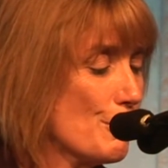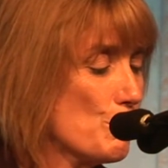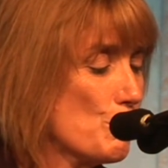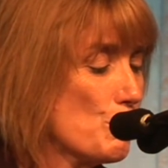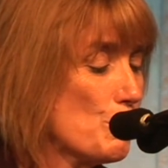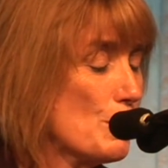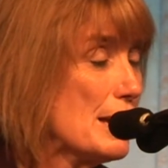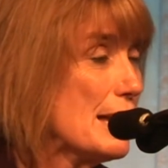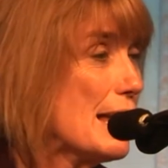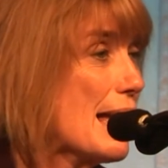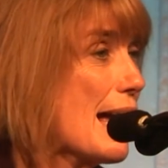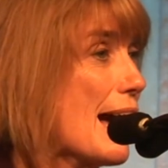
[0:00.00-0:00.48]

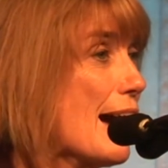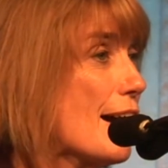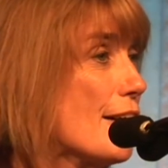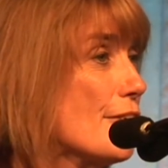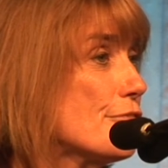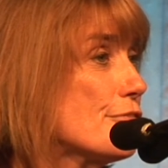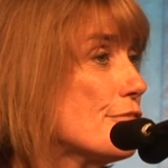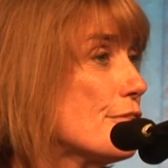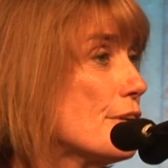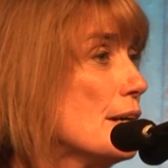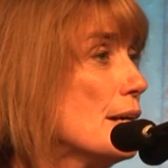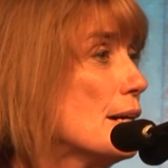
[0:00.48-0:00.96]
We
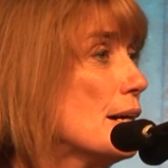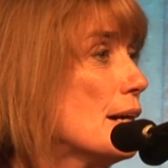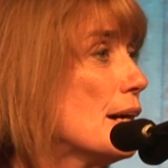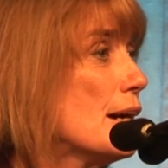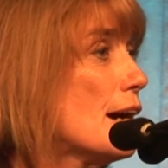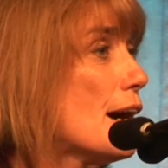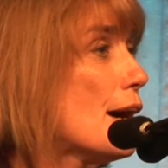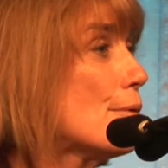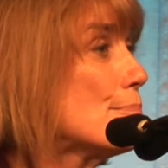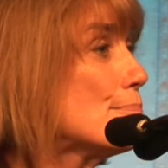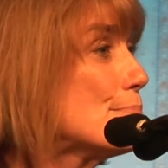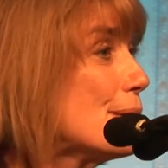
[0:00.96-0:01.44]
have
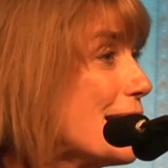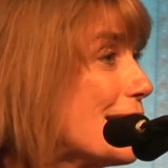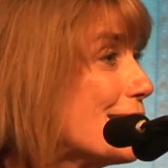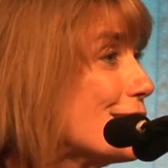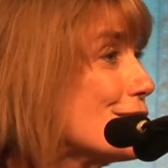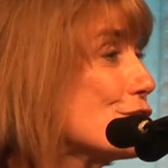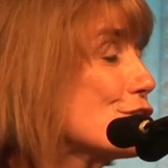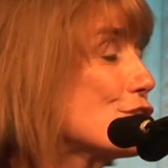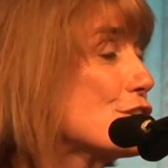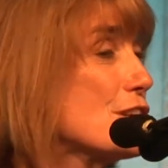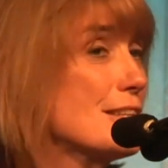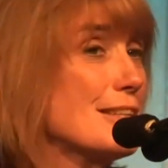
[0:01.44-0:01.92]

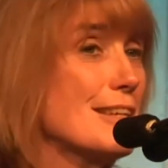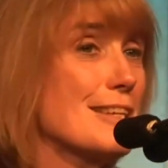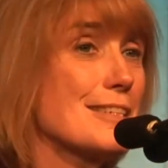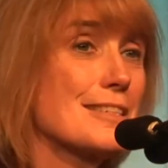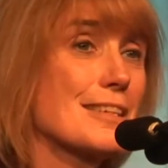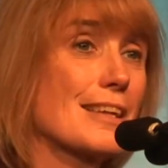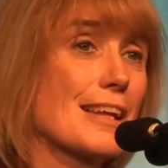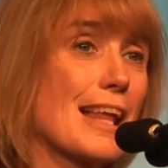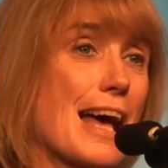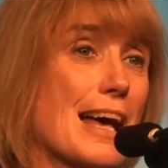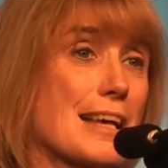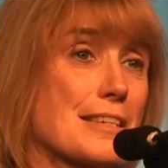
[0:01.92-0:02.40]
managed in
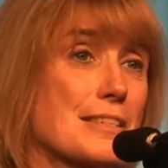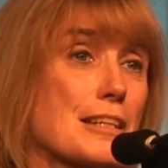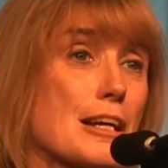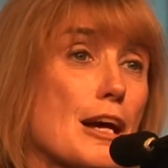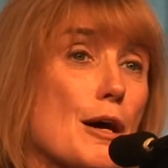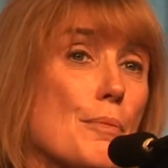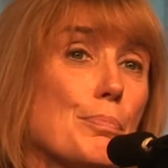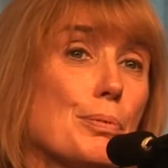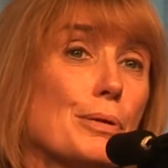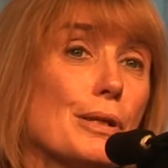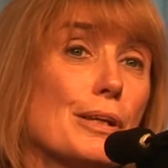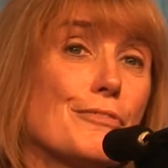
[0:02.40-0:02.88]
this last
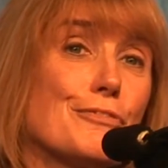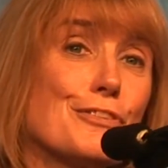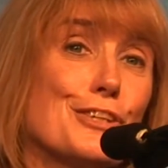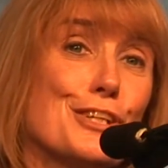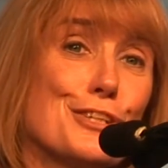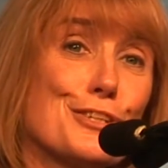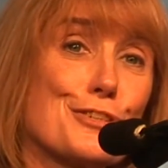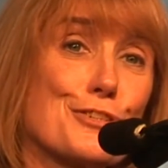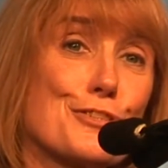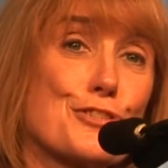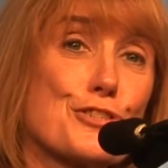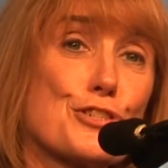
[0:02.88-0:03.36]
couple of
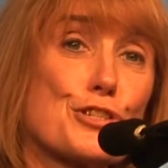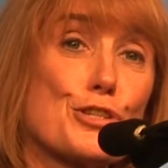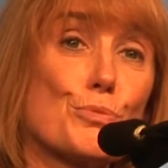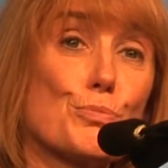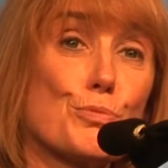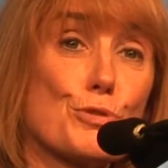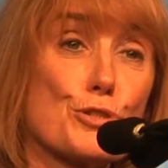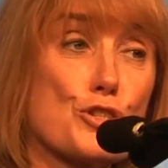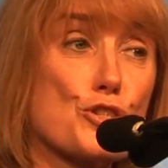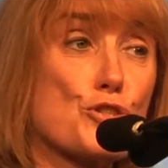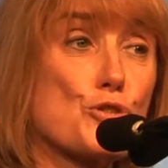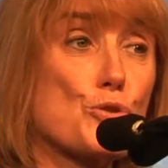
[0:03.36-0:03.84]
years to
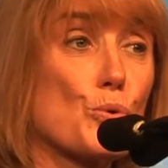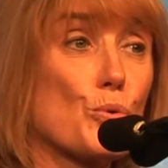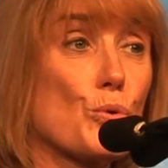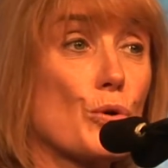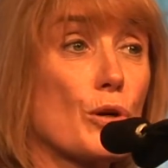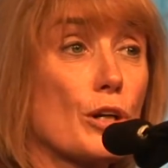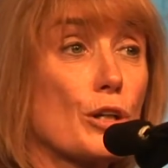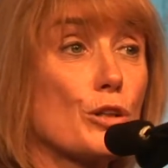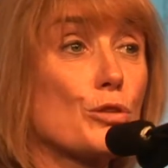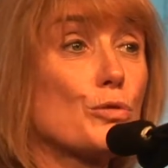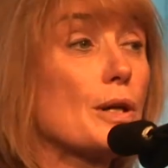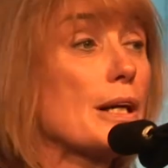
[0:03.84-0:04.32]

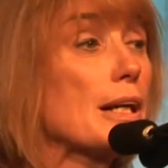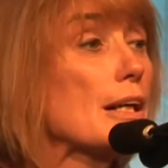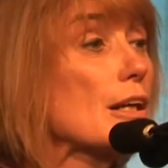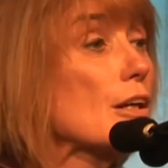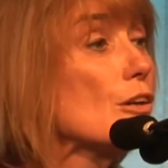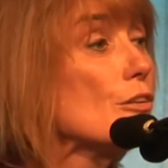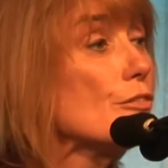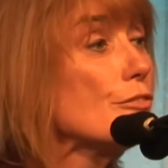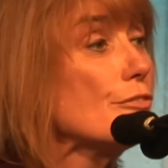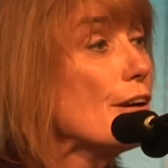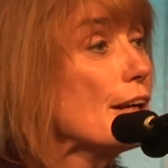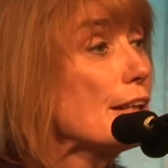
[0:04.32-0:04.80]
restore
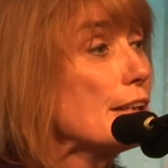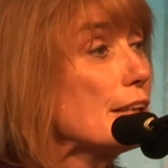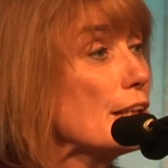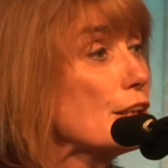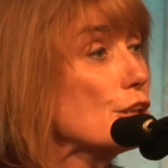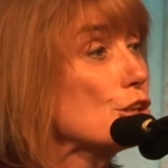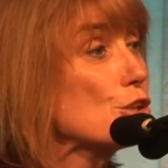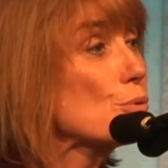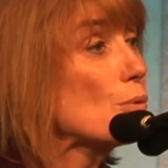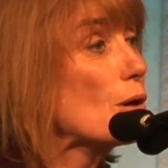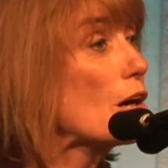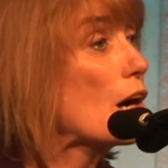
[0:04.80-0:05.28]
critical funding
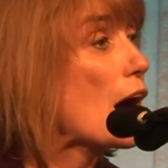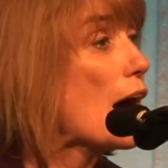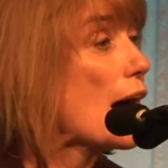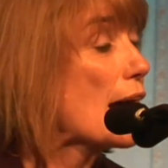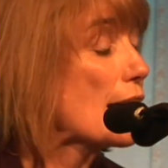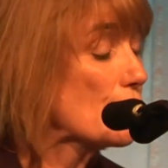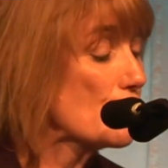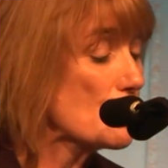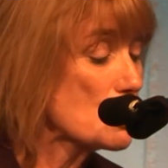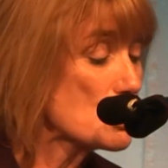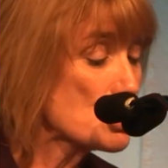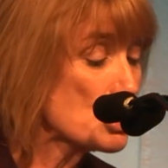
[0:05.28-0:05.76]
to our
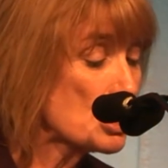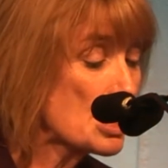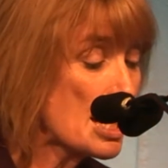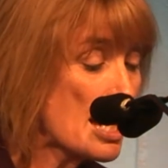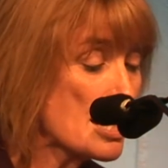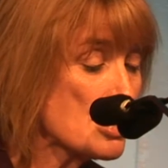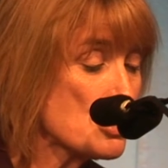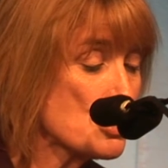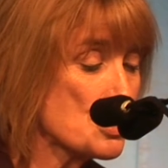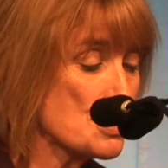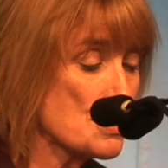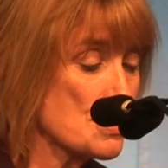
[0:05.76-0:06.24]
higher
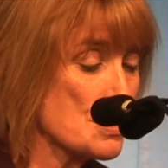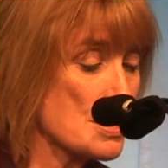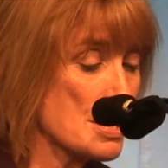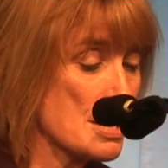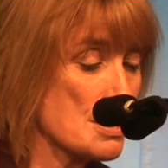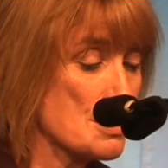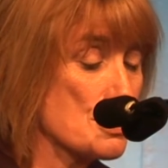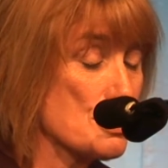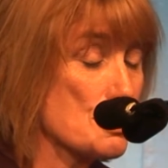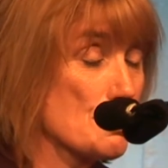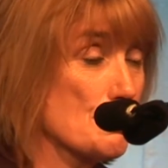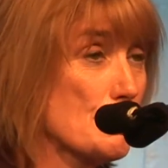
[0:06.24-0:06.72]
education
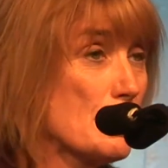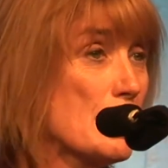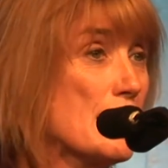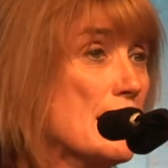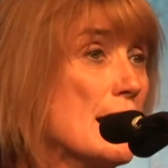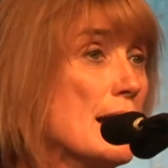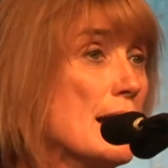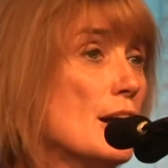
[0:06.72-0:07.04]
system,